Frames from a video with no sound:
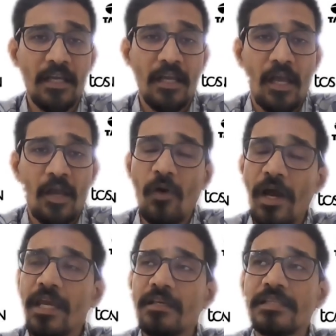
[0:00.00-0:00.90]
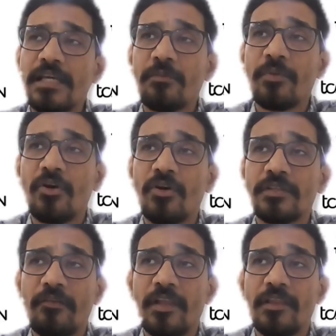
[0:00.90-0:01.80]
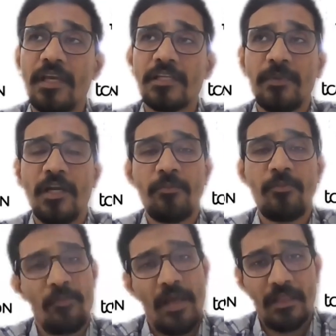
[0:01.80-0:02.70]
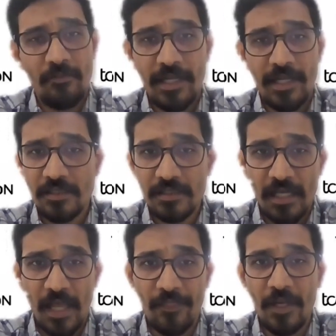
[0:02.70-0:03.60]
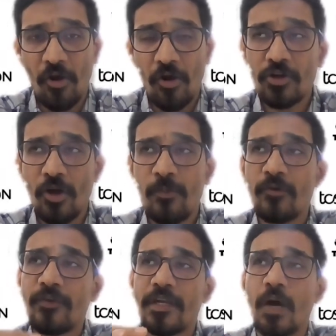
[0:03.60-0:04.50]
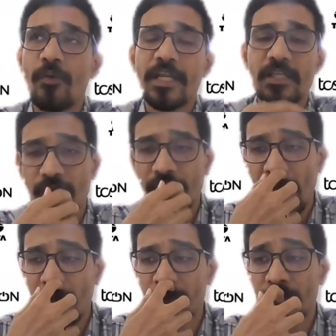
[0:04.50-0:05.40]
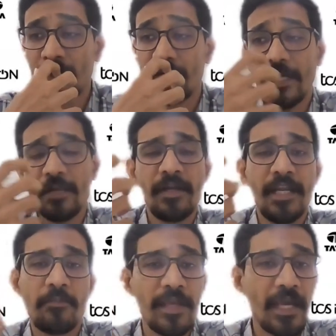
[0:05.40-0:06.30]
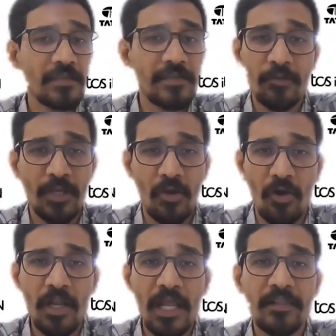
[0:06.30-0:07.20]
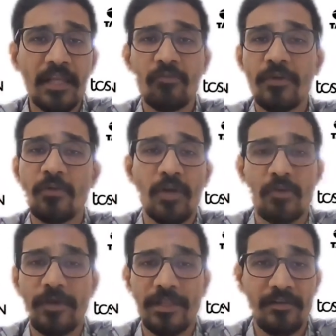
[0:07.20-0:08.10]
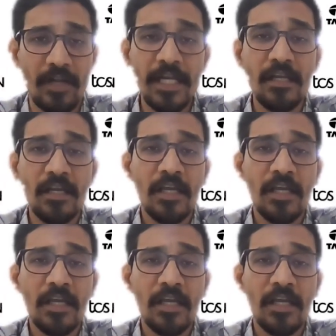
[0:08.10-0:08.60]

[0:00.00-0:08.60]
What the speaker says: Why is that? Because everything is built upon mathematics, and then on top of it, nowadays we have ready-made APIs that we call, and then we work with it, right?